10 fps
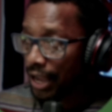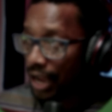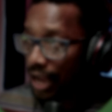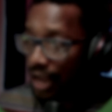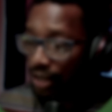
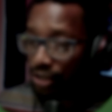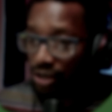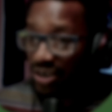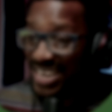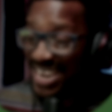and
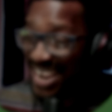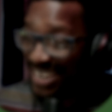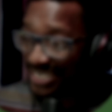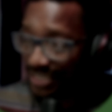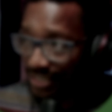
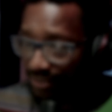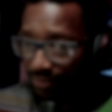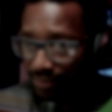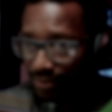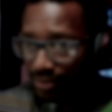connects
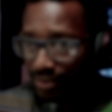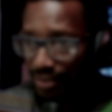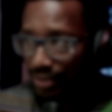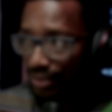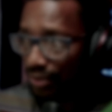
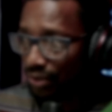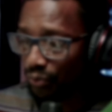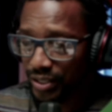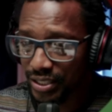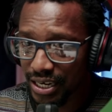
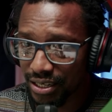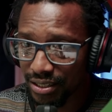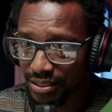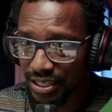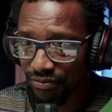with
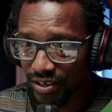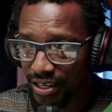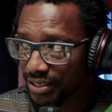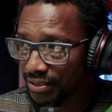Declan's left leg.